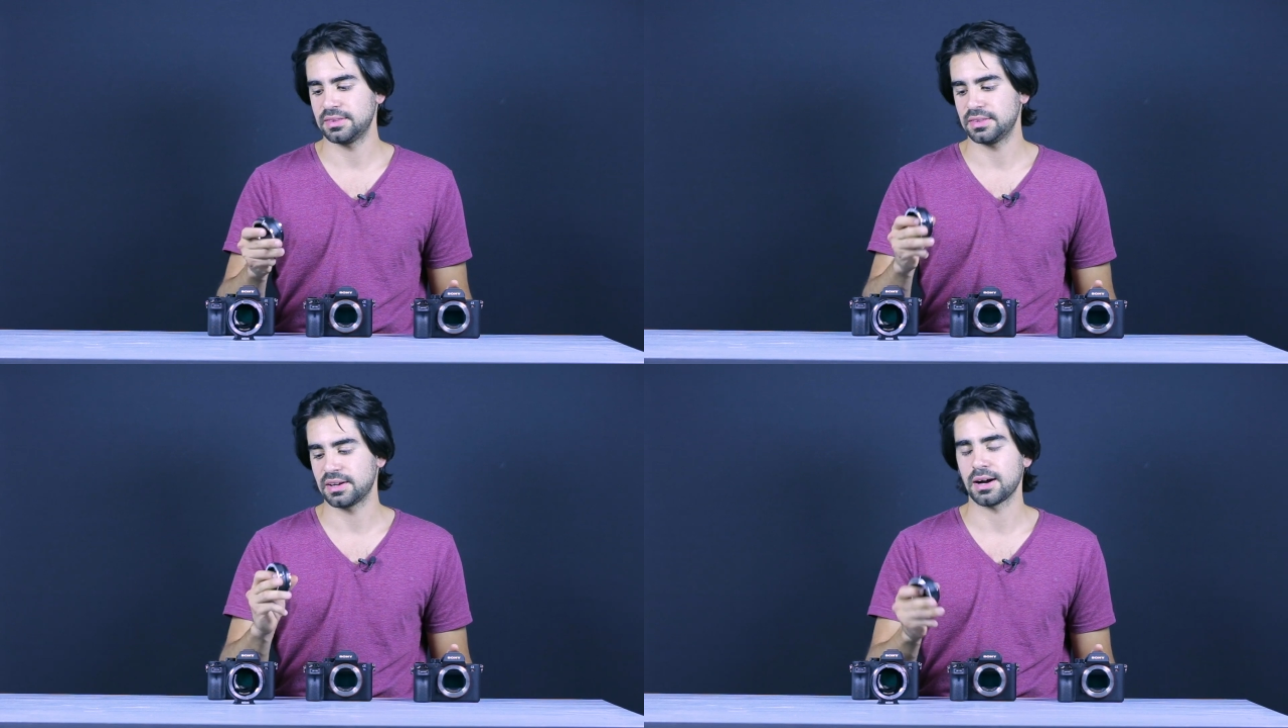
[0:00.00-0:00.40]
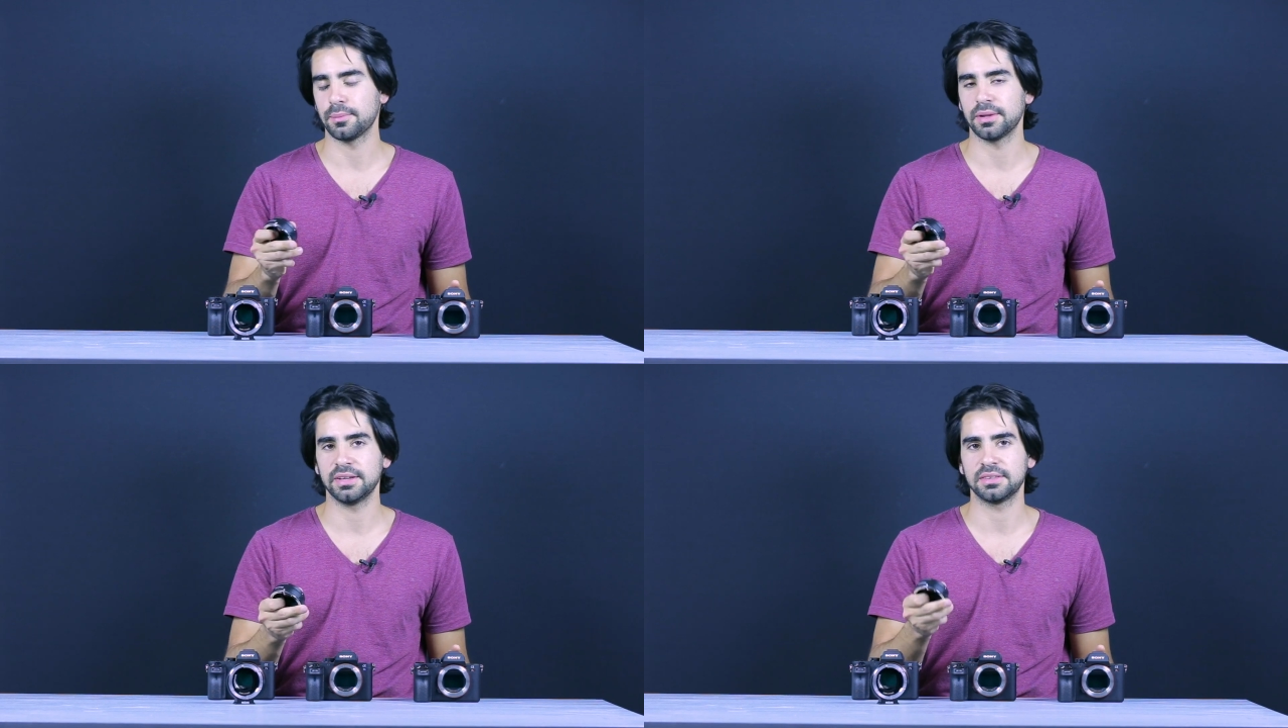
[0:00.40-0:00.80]
the
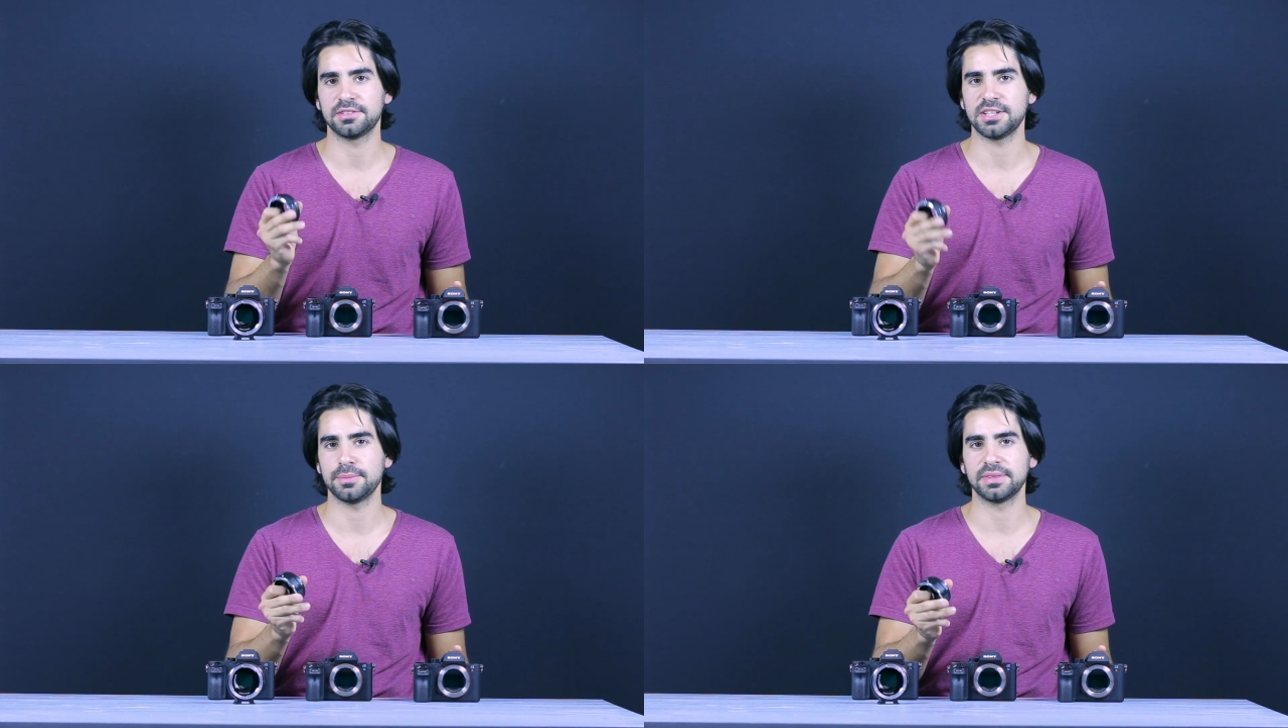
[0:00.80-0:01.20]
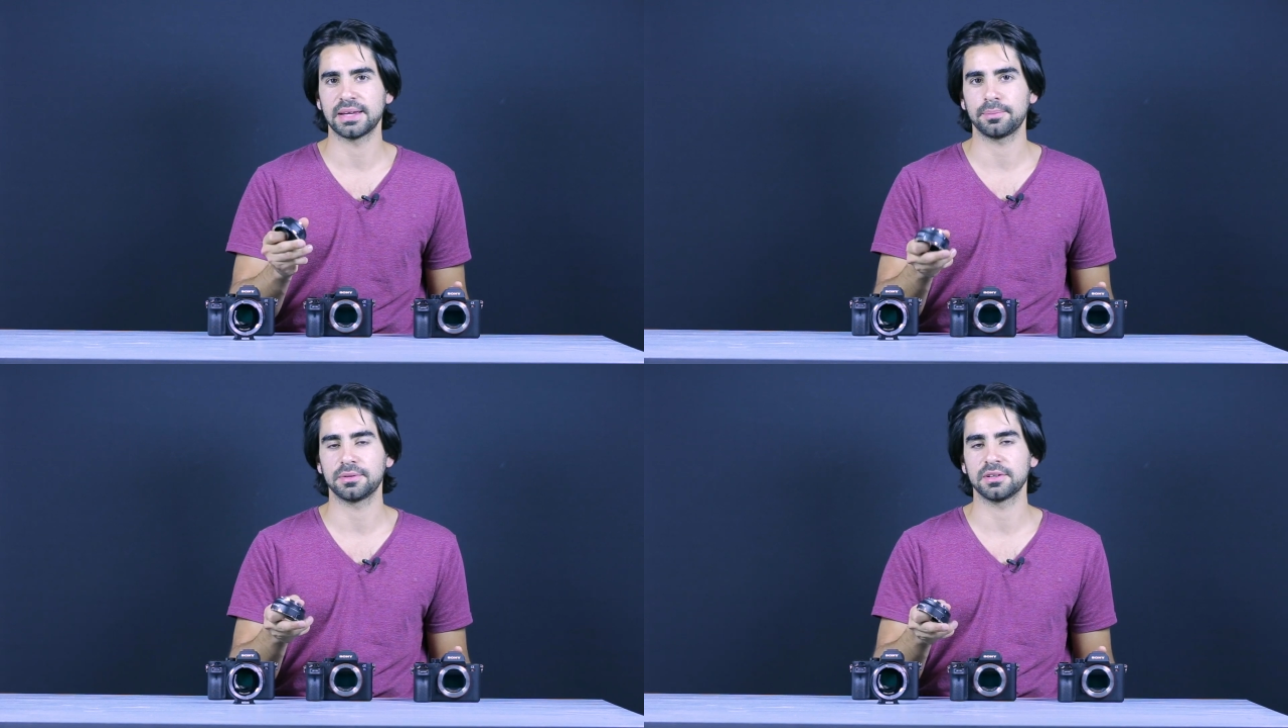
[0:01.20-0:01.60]
Comlight, the cheap
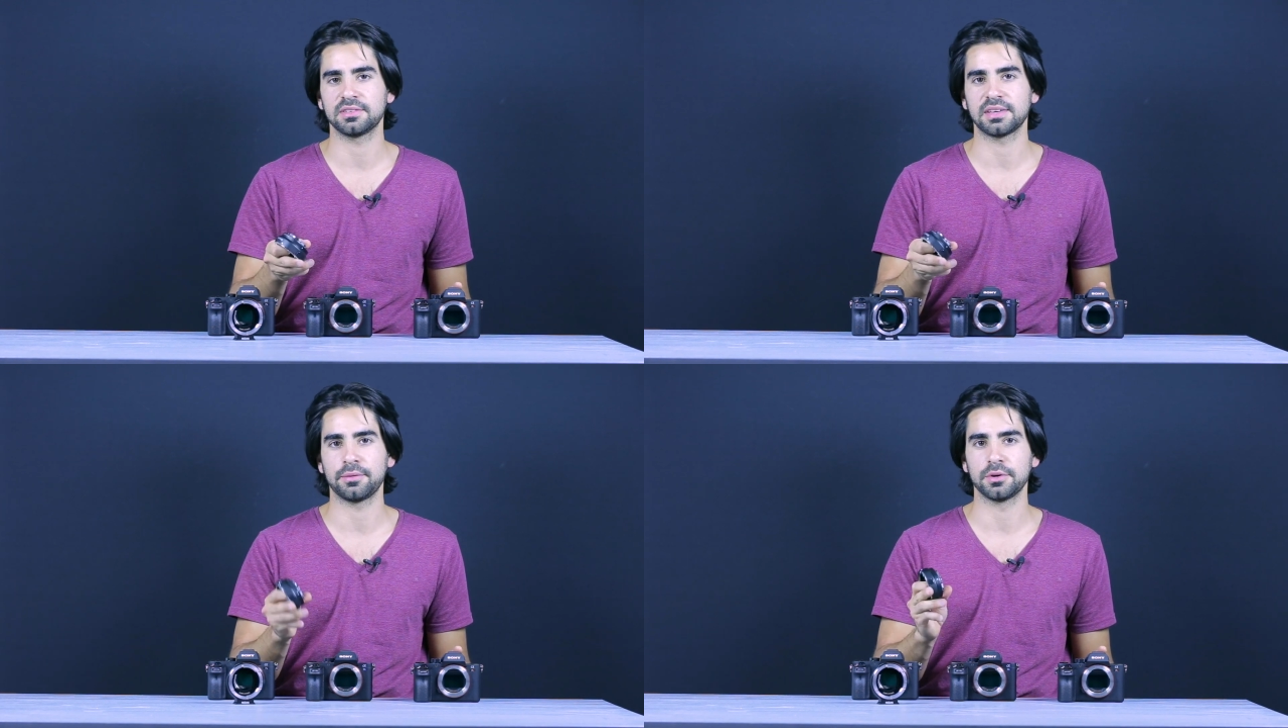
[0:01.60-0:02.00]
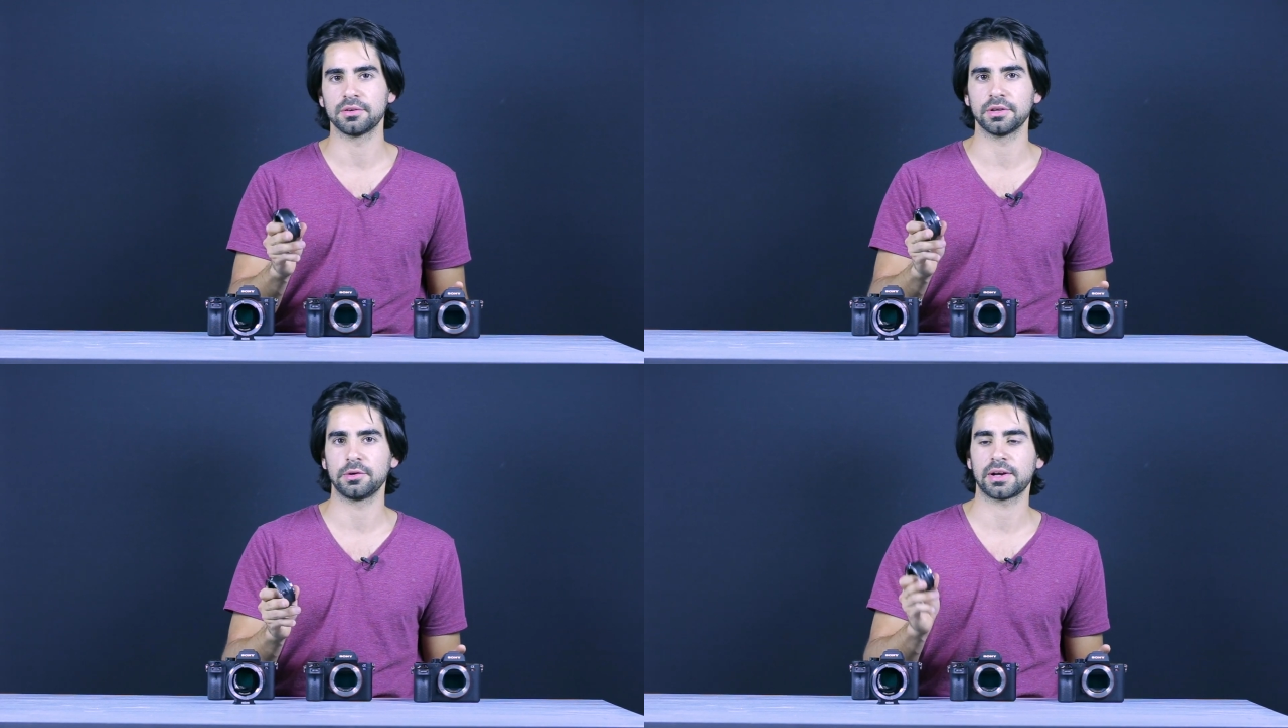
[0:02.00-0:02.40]
adapters, I
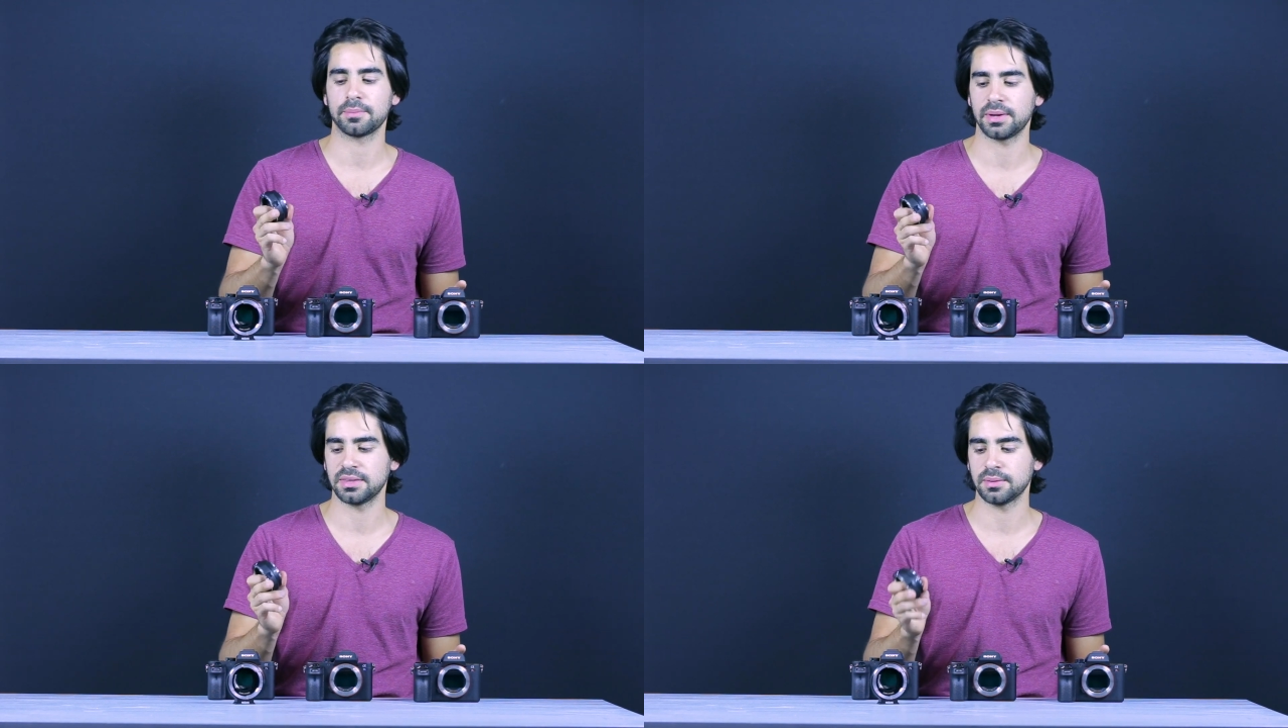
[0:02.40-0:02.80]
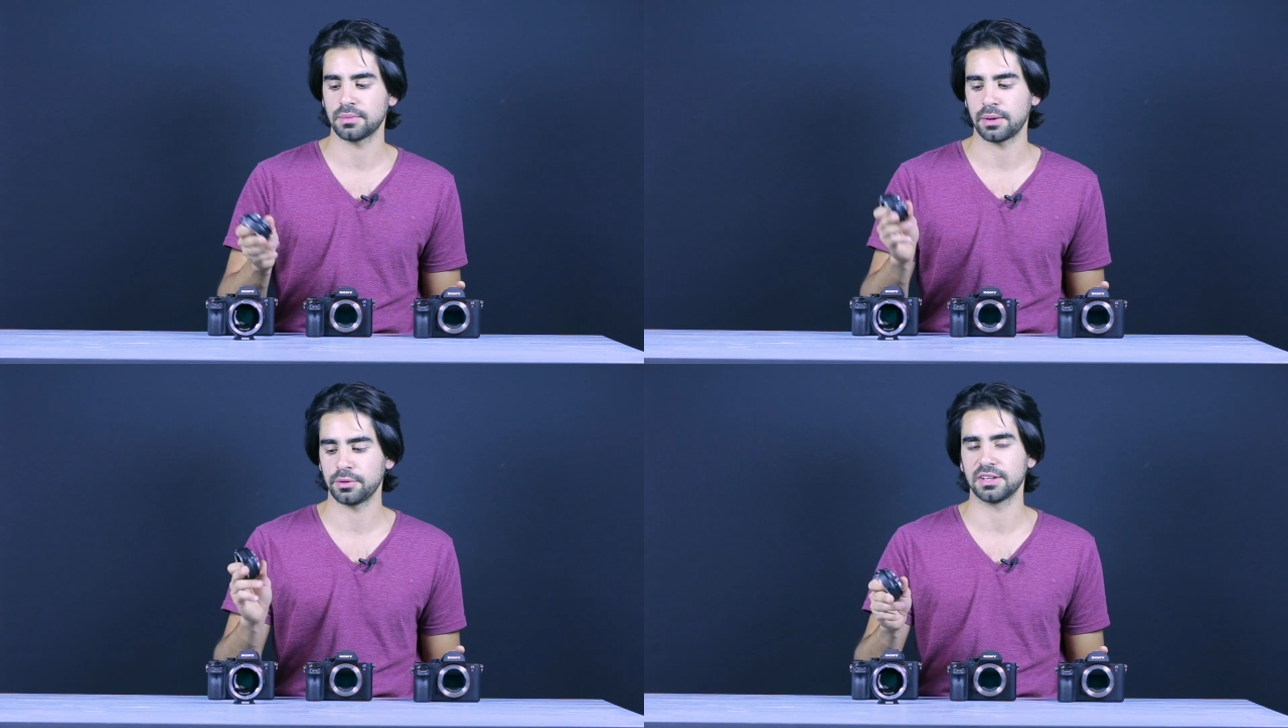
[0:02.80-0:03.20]
wouldn't really recommend
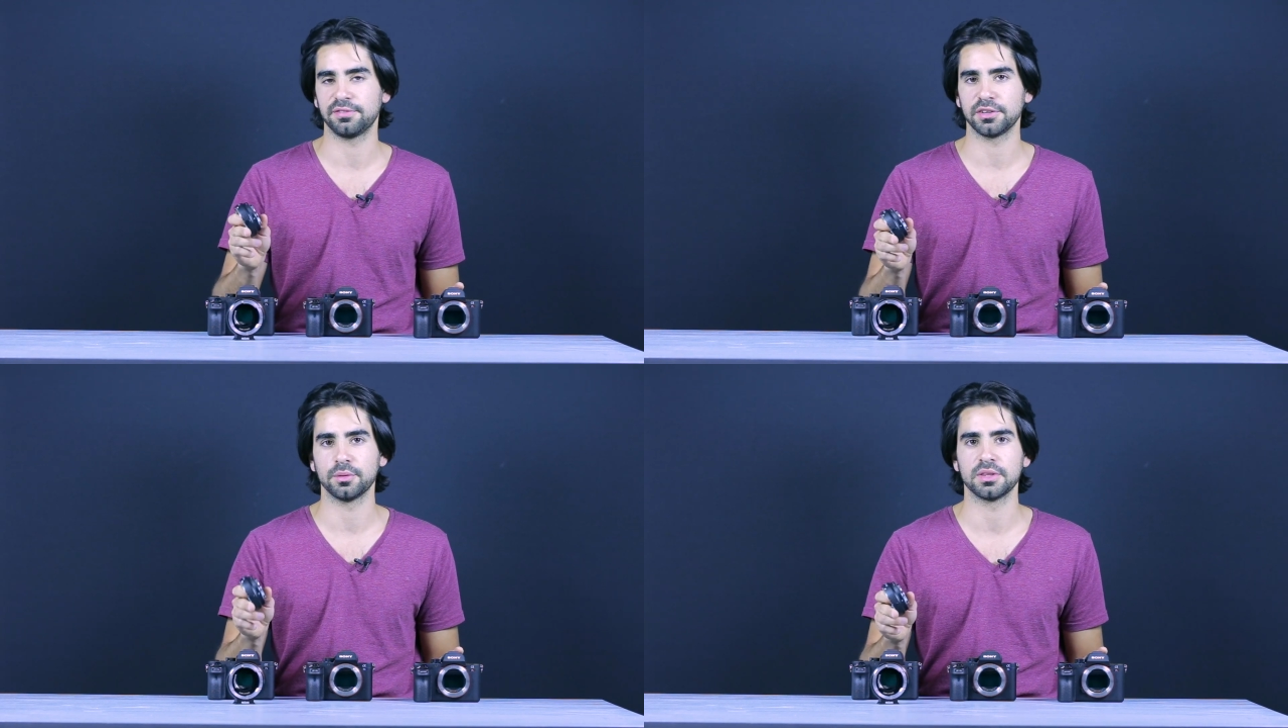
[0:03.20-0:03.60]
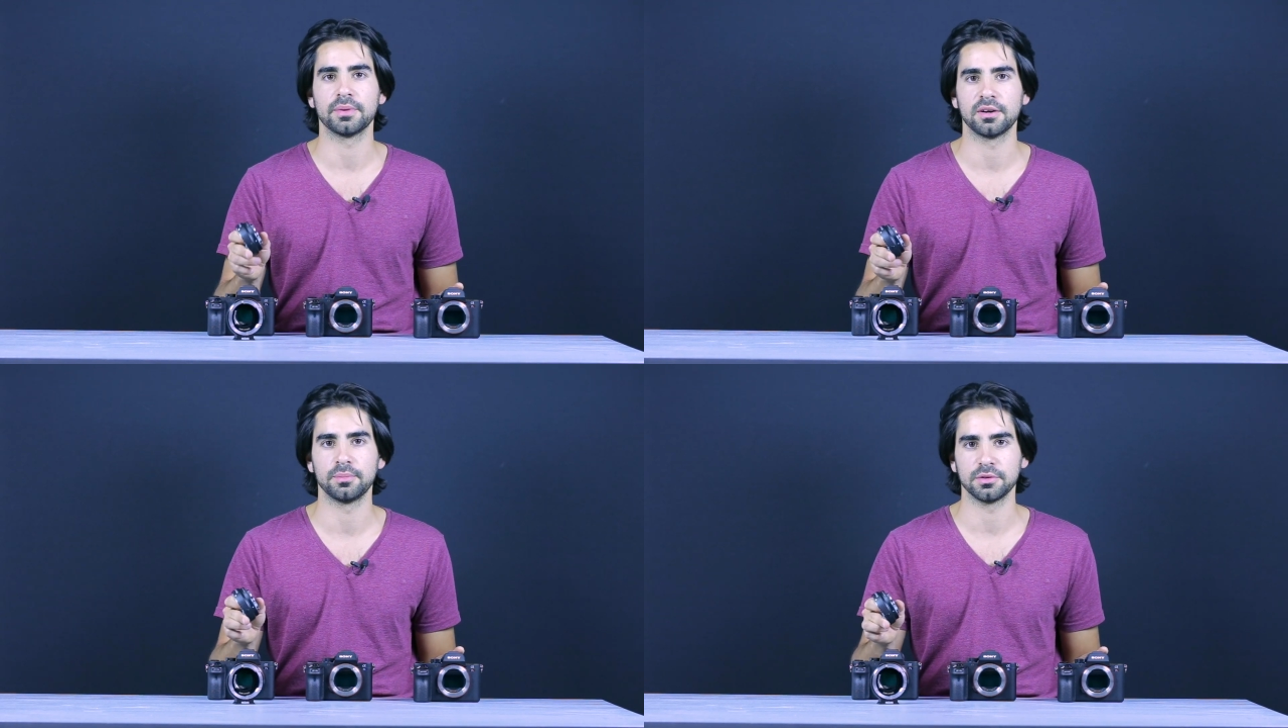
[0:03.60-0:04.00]
them. I would definitely go with the
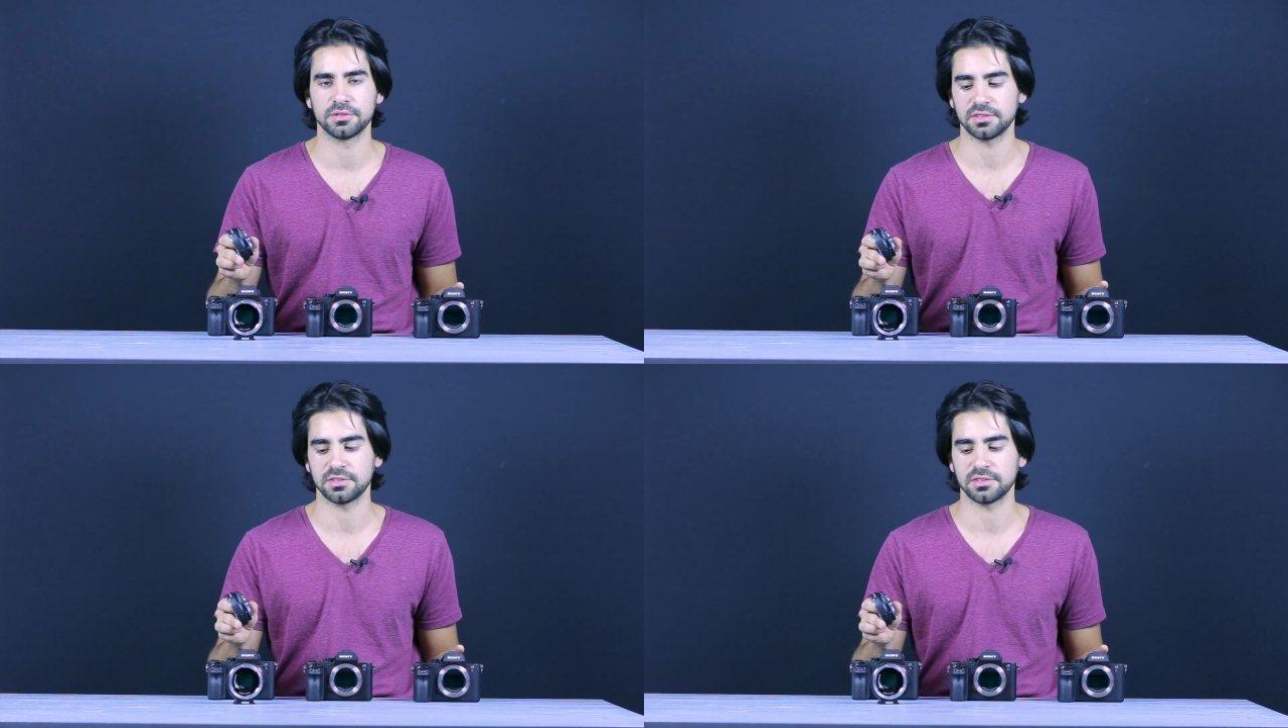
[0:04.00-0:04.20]
Metabones